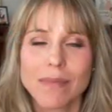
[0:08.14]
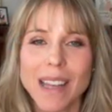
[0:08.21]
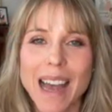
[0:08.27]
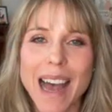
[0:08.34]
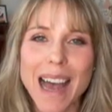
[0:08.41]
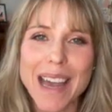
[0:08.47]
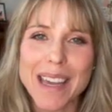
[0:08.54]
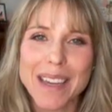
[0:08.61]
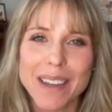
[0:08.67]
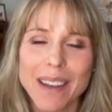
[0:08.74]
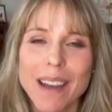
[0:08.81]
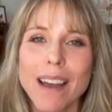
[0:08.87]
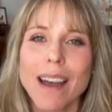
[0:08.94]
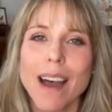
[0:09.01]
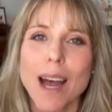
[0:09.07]
Hi,
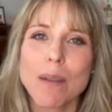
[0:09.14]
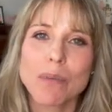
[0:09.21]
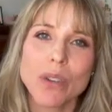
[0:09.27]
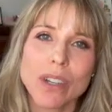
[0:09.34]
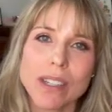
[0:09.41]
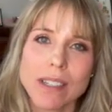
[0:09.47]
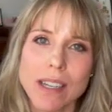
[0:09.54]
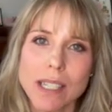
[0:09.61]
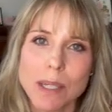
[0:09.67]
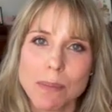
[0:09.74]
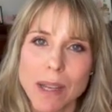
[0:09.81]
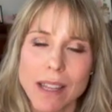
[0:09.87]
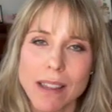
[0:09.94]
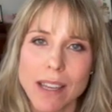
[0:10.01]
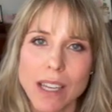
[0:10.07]
I'm Krista
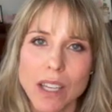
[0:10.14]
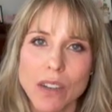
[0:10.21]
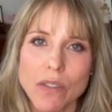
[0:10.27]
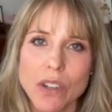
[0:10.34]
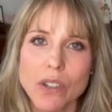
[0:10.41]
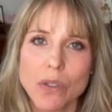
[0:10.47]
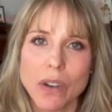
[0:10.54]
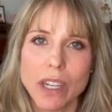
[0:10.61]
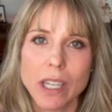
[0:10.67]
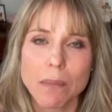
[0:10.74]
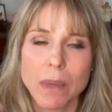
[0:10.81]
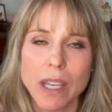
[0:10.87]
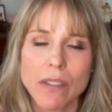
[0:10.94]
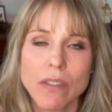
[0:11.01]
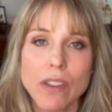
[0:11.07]
Smith. Thank you for joining
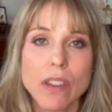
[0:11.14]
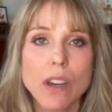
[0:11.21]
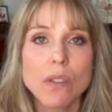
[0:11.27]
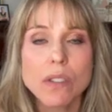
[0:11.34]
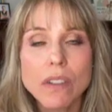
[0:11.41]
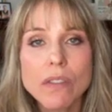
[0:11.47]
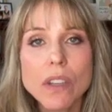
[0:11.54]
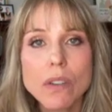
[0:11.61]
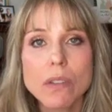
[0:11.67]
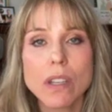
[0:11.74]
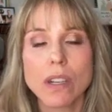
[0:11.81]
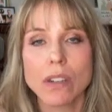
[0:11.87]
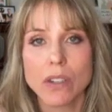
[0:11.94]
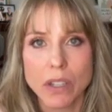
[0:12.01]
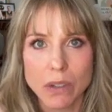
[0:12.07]
me. For those of you
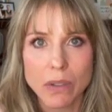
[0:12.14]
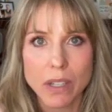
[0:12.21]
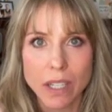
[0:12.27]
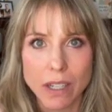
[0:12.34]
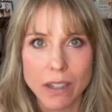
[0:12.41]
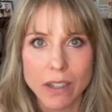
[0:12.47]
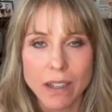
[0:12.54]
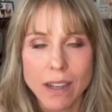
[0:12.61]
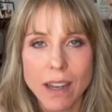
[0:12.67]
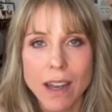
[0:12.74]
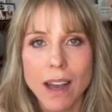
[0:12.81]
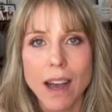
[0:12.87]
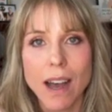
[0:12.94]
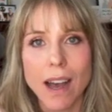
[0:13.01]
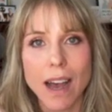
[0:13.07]
that are new here,
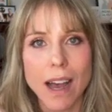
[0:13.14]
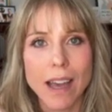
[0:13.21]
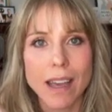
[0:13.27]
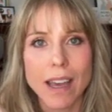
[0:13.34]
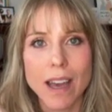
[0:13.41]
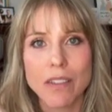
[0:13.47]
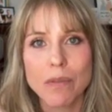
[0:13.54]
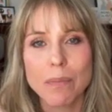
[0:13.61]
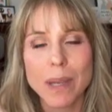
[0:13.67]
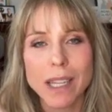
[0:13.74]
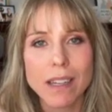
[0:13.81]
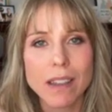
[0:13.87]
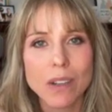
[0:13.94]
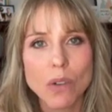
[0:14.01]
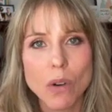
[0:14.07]
I have
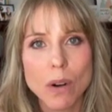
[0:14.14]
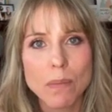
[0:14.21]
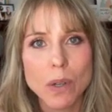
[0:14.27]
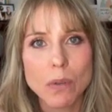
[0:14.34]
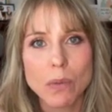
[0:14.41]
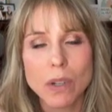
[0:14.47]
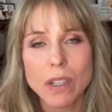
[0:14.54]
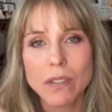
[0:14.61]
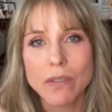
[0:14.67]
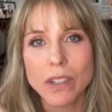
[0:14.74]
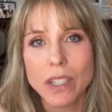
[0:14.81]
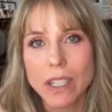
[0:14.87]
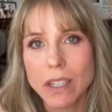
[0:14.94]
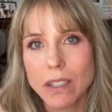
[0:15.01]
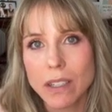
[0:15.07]
been in the corporate world for
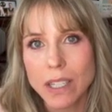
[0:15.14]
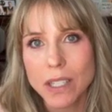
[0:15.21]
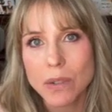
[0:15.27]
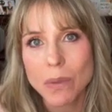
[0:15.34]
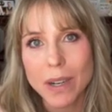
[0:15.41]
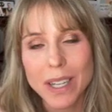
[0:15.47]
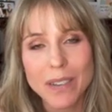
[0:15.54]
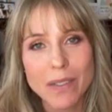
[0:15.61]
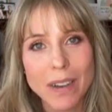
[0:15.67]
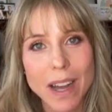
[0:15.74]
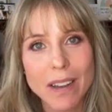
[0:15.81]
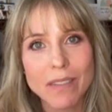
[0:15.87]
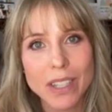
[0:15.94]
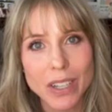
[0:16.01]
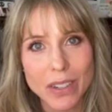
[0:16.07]
nearly
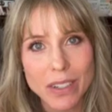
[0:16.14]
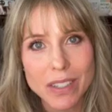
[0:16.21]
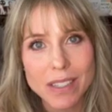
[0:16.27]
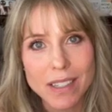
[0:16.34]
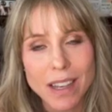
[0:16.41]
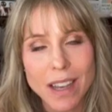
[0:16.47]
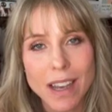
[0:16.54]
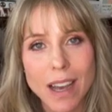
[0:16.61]
25 years.